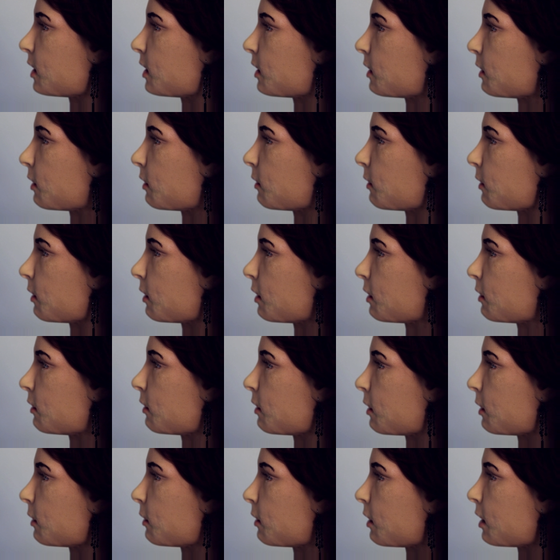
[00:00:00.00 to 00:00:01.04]
robot moves
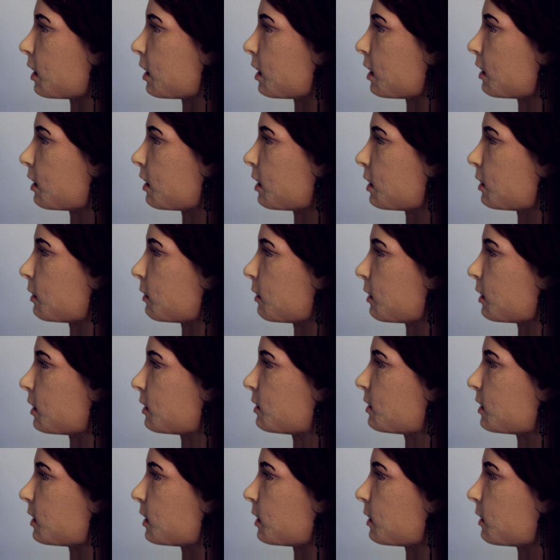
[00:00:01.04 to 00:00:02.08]
the eyes
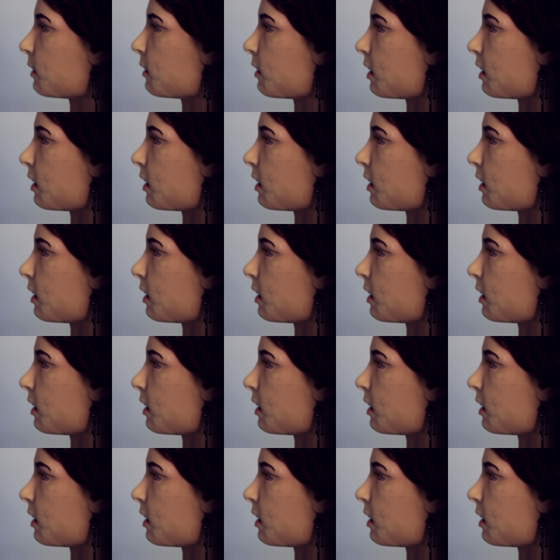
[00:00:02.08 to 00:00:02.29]
according to the